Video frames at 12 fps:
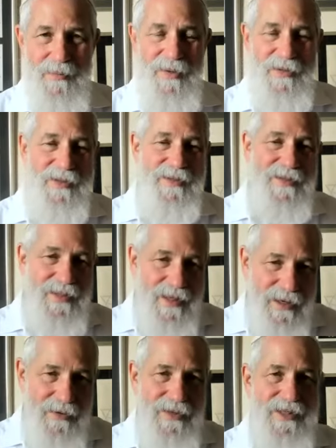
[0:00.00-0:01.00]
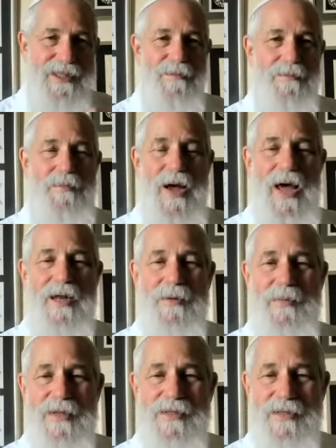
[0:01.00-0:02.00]
But the deer is
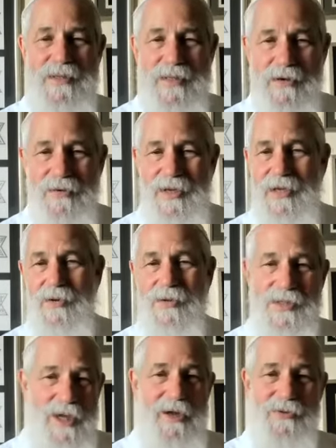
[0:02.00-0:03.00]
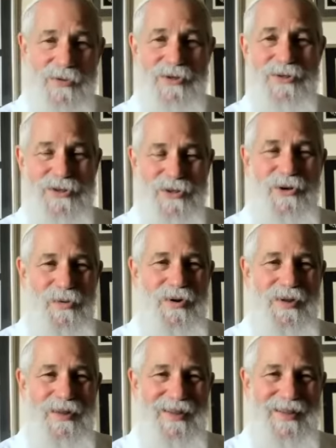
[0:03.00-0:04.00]
symbolic because deer equals
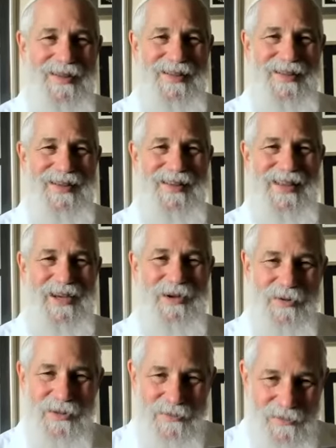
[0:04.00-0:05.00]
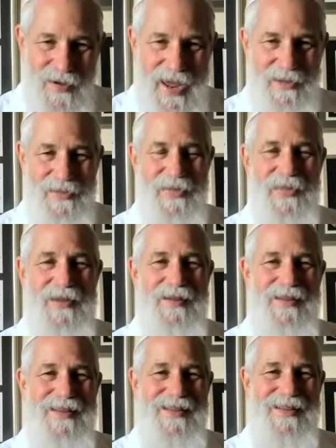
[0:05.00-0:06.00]
102, equals faith.
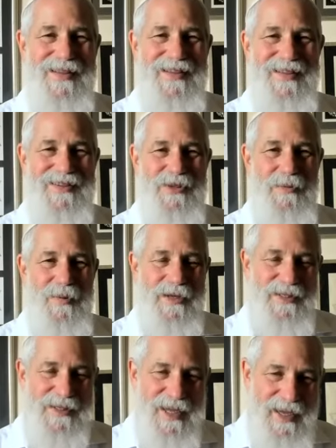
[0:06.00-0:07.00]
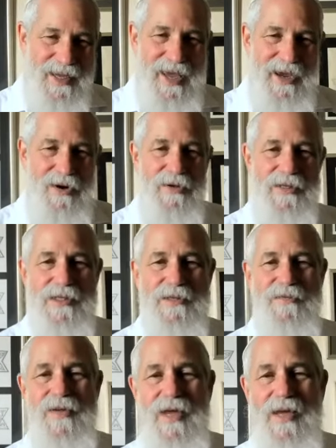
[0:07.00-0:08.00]
So by saying
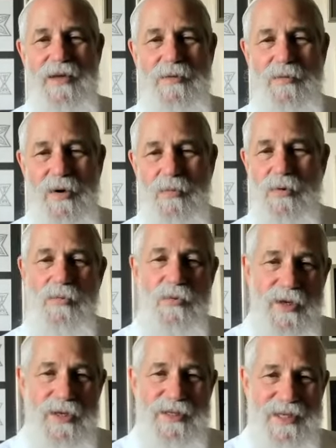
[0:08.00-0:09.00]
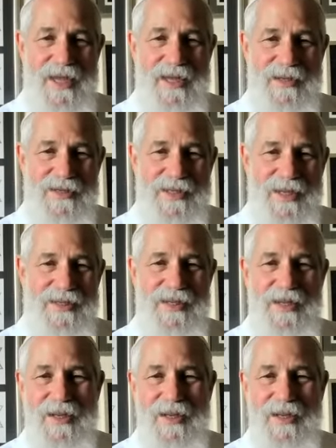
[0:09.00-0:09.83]
Eretz Tzvi, what we're really saying is it's a